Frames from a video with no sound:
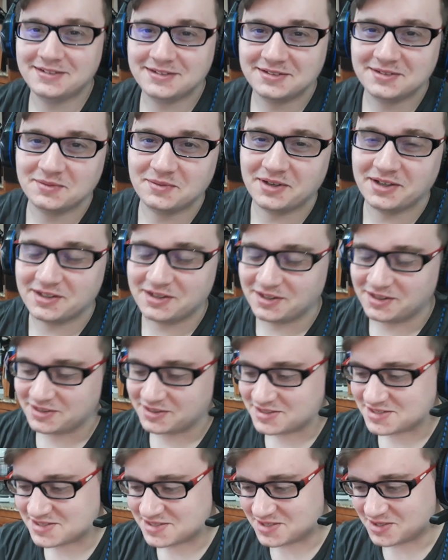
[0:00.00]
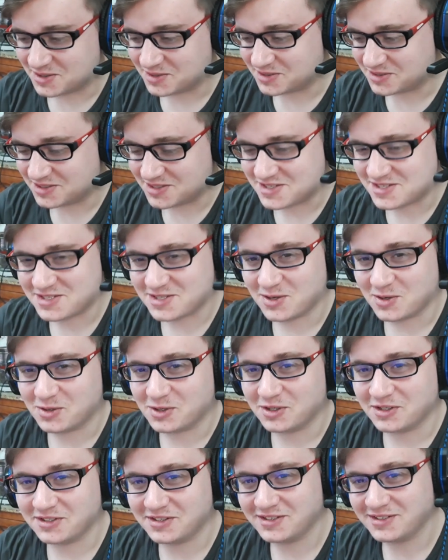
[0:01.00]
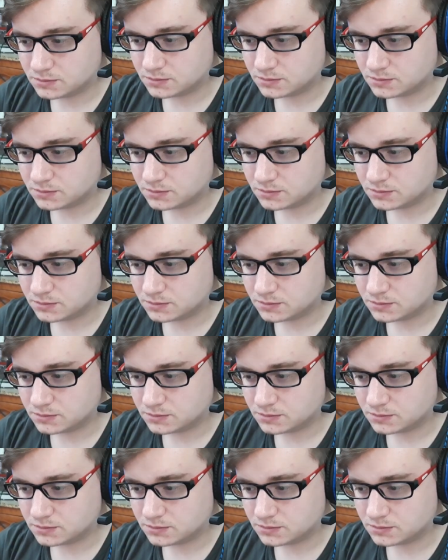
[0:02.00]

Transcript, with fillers: My god, this is going this is so good.